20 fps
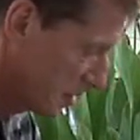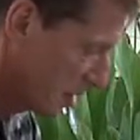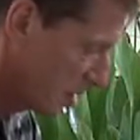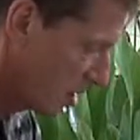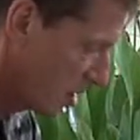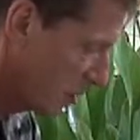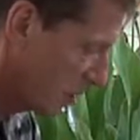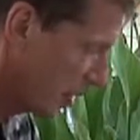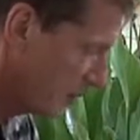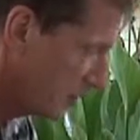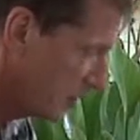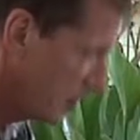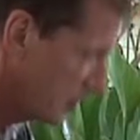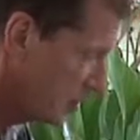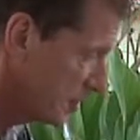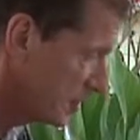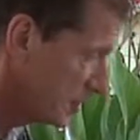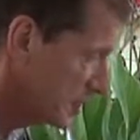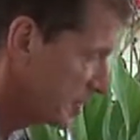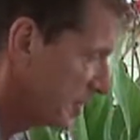All we have to
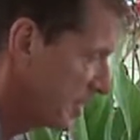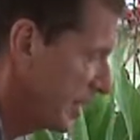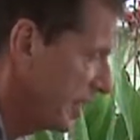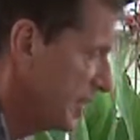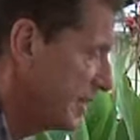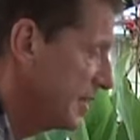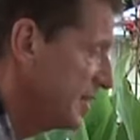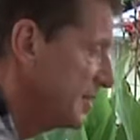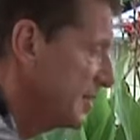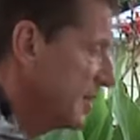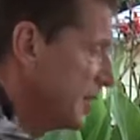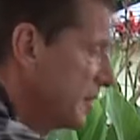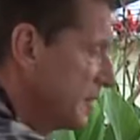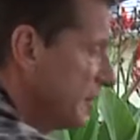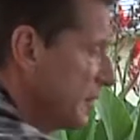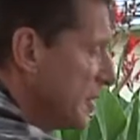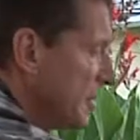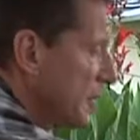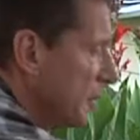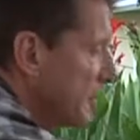do is just lay these
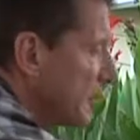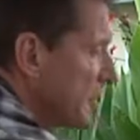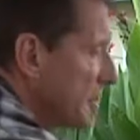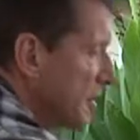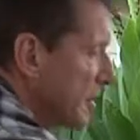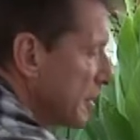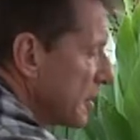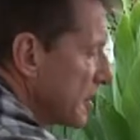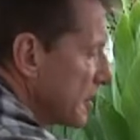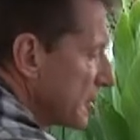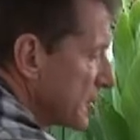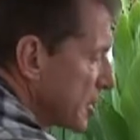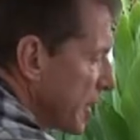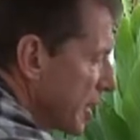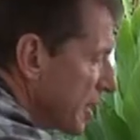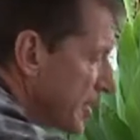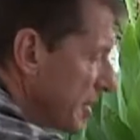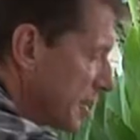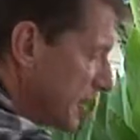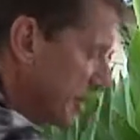in
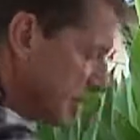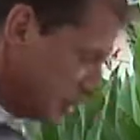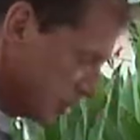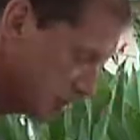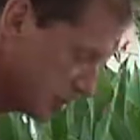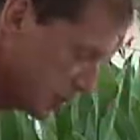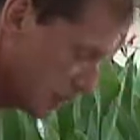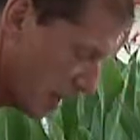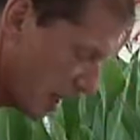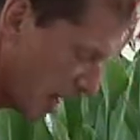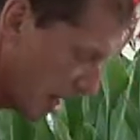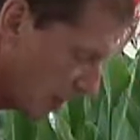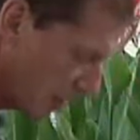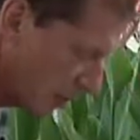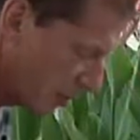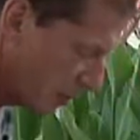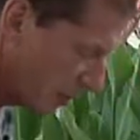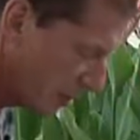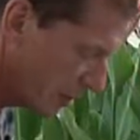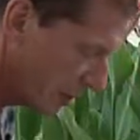gently into your hot
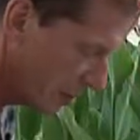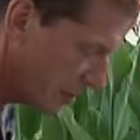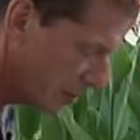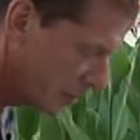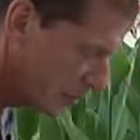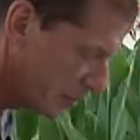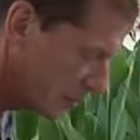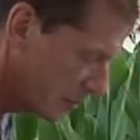oil.